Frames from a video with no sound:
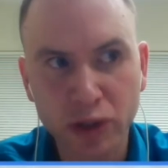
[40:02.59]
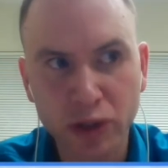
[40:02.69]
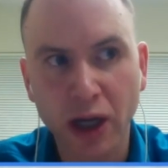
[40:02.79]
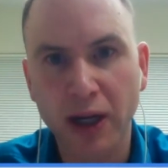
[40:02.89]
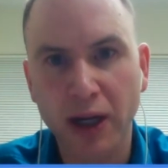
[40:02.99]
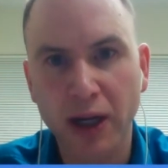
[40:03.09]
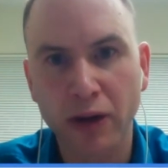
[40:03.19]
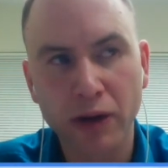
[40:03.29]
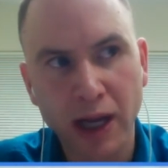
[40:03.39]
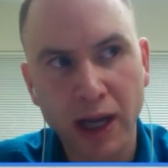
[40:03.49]

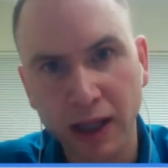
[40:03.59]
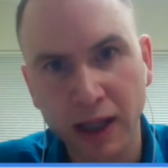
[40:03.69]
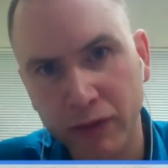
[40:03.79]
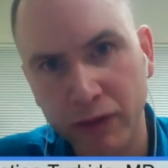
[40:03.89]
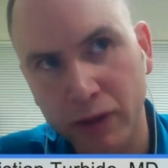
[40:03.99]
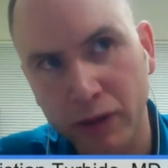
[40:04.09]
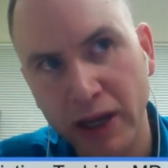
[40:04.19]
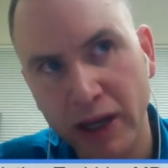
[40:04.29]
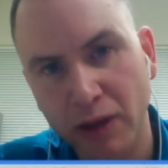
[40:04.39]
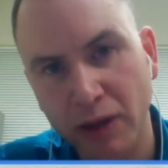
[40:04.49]
inflammation influencing
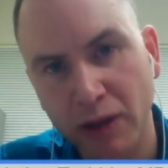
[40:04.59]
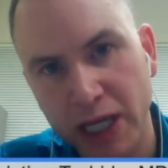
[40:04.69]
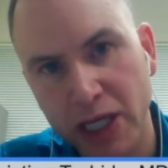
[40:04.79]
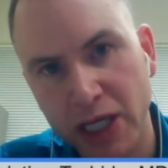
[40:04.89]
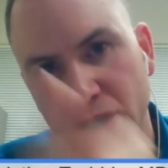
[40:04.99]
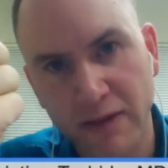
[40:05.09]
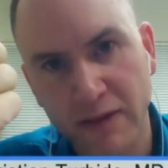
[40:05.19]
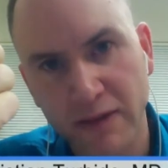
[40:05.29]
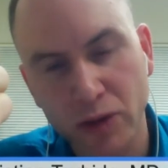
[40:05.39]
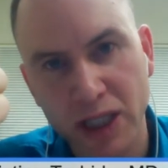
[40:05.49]
the brain,
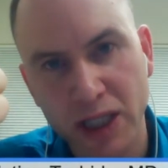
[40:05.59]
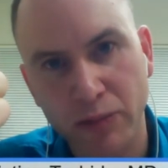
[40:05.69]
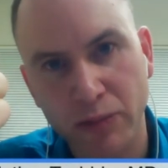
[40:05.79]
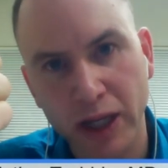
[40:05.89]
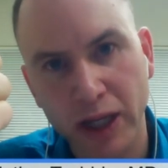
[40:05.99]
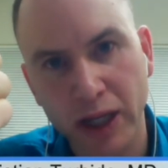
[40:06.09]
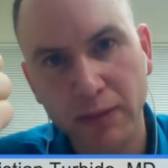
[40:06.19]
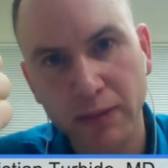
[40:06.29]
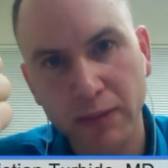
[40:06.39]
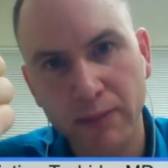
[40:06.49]
or the
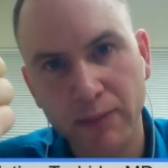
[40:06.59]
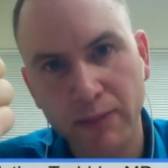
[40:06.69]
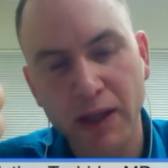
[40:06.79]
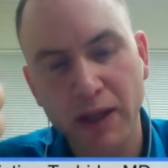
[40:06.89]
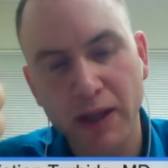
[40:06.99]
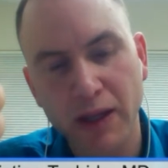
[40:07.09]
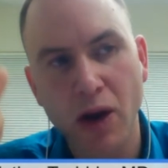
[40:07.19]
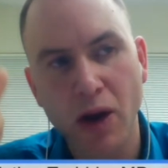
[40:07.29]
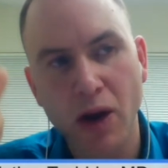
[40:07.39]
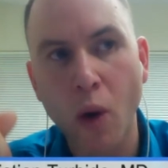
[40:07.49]
vagus nerve having
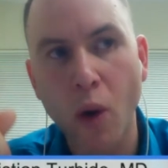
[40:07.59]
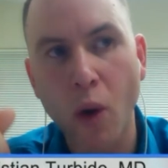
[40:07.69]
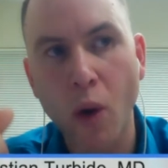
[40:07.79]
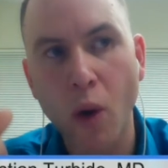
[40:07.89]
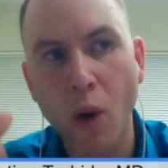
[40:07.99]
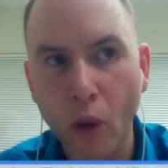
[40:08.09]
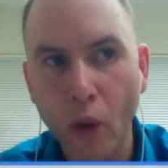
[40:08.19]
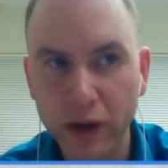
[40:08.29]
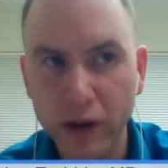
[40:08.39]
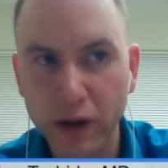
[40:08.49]
direct access to the
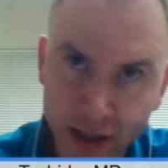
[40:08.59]
brain.